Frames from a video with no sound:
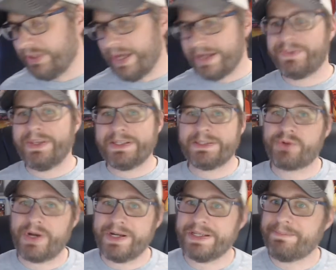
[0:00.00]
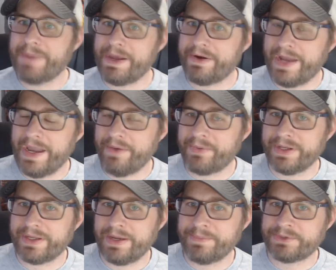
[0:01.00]
of things I'm trying to get better at when it
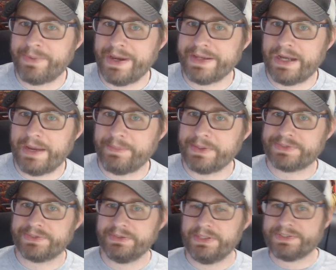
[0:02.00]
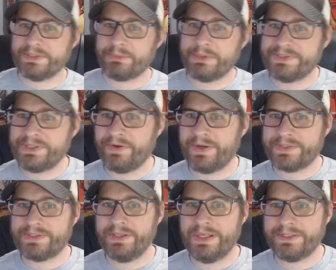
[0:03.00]
comes to buying comics. Less limited
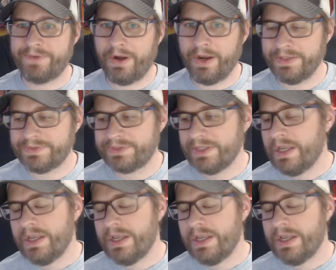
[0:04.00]
series, less variants.